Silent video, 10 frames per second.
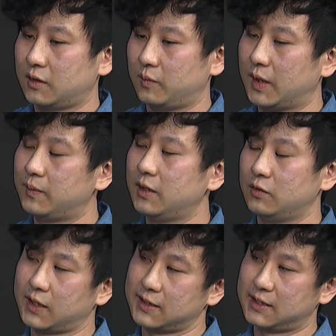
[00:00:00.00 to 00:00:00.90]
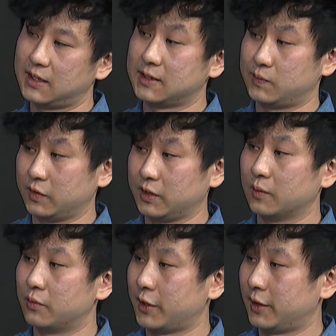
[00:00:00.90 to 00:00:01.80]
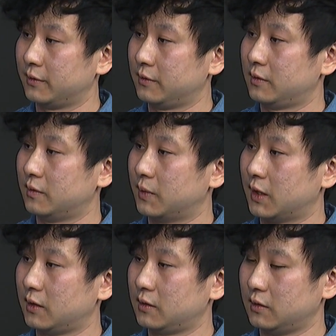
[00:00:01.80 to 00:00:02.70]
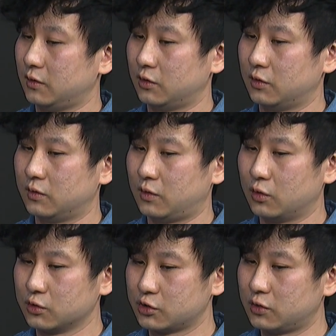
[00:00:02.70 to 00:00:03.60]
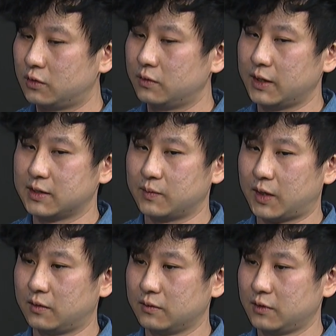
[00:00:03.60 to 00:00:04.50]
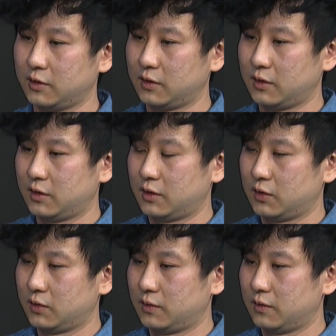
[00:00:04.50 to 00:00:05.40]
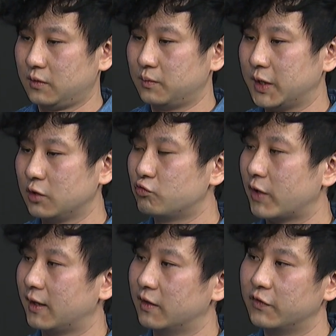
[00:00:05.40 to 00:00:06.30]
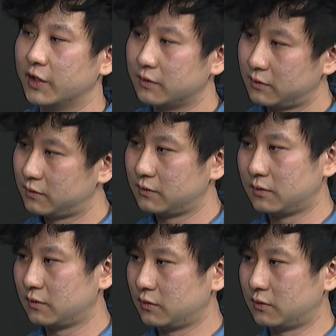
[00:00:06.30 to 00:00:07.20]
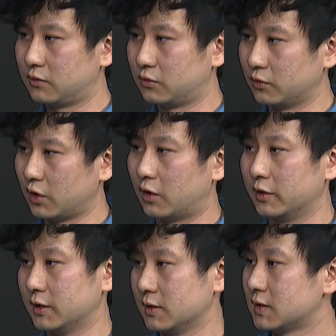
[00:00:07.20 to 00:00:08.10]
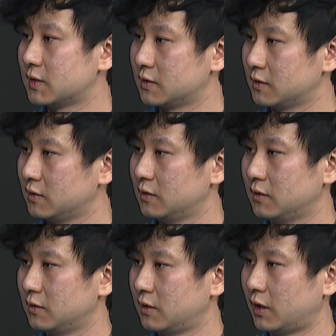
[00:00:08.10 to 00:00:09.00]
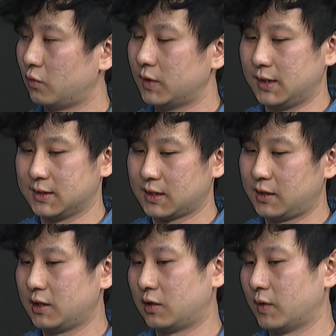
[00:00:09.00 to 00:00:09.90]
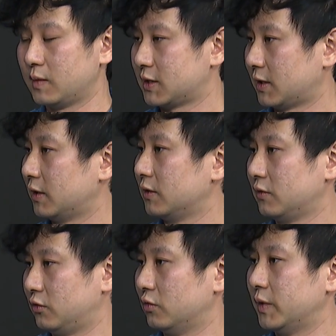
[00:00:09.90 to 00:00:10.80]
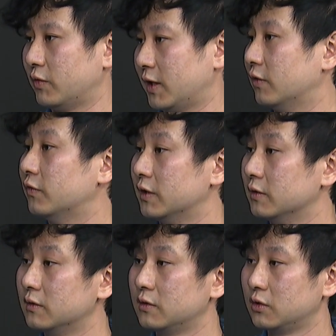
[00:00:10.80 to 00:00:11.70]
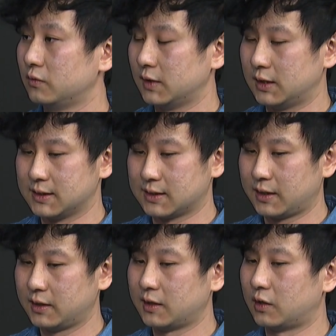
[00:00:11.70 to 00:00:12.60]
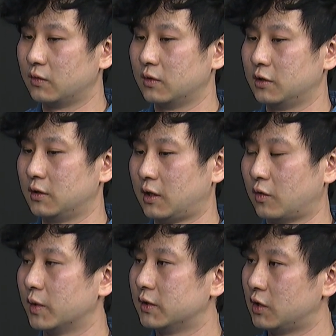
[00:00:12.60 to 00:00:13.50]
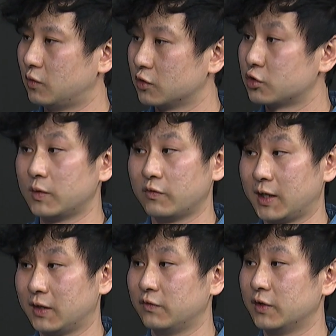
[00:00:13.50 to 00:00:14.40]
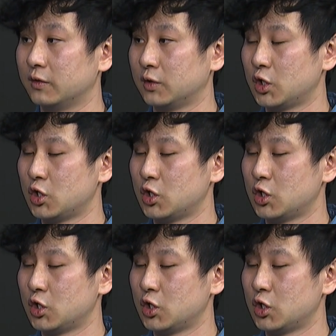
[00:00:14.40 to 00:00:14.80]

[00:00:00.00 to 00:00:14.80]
maybe you can say it's building a brand, but also it's about being relevant to your audience. And we design our website to be relevant. We design our materials to be relevant.